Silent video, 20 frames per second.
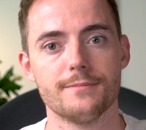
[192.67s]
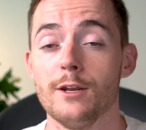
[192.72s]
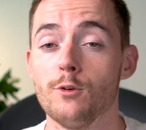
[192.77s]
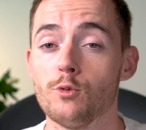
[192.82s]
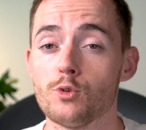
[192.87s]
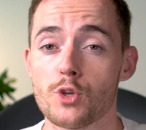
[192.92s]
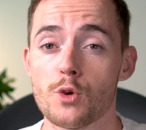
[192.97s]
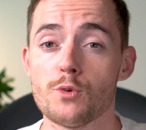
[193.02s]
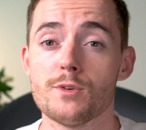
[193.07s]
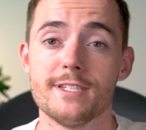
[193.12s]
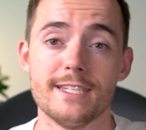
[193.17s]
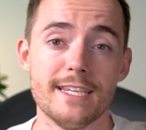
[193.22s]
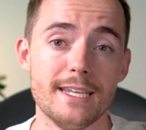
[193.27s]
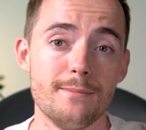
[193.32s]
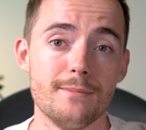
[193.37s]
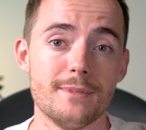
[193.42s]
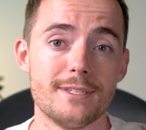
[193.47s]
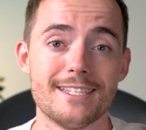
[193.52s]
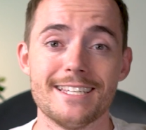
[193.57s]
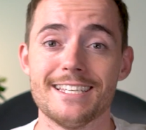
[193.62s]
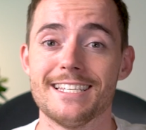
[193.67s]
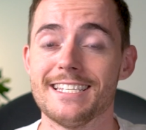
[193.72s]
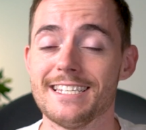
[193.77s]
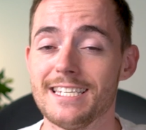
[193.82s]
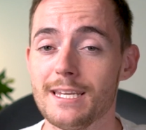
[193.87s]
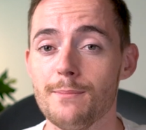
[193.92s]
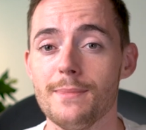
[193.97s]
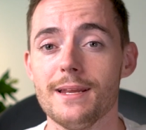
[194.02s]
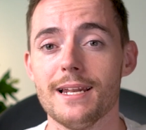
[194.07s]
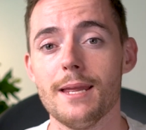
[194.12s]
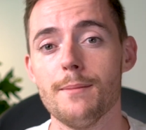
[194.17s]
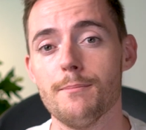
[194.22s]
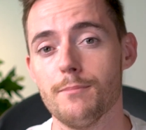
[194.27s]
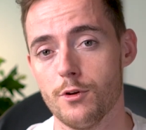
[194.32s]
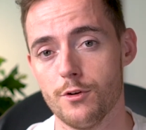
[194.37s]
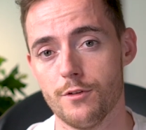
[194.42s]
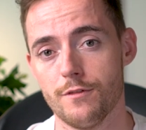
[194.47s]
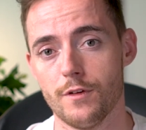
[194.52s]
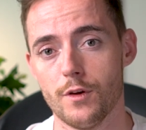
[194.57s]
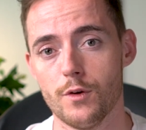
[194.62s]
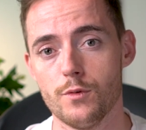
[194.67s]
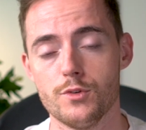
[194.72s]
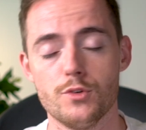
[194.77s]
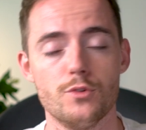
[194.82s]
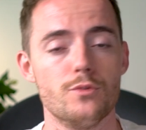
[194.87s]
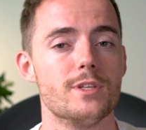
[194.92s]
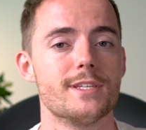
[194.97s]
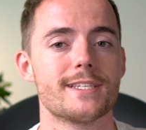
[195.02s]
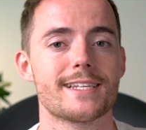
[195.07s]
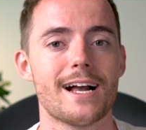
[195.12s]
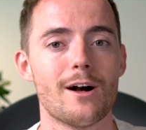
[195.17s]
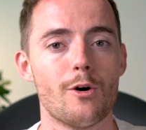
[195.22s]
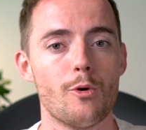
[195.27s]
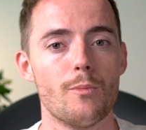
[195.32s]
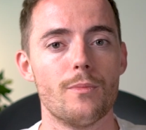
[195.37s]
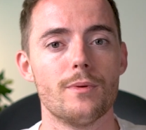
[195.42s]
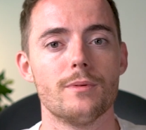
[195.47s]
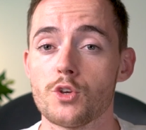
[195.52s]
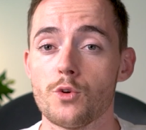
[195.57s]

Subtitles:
It also seems to stimulate blood flow to the scalp.